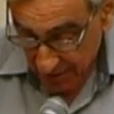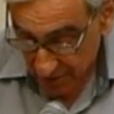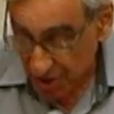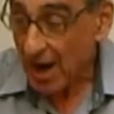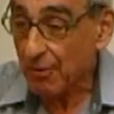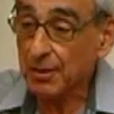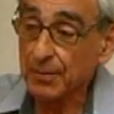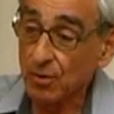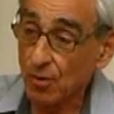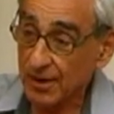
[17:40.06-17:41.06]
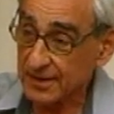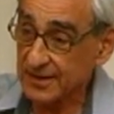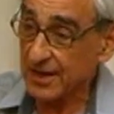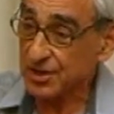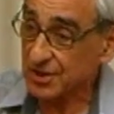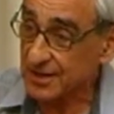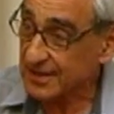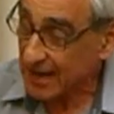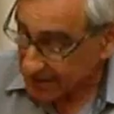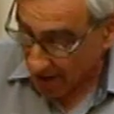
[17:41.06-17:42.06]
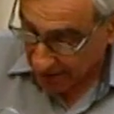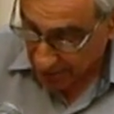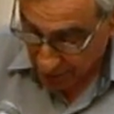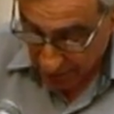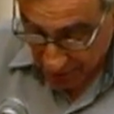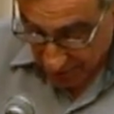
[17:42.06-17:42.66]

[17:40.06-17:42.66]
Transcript: to charitable organizations, as I do to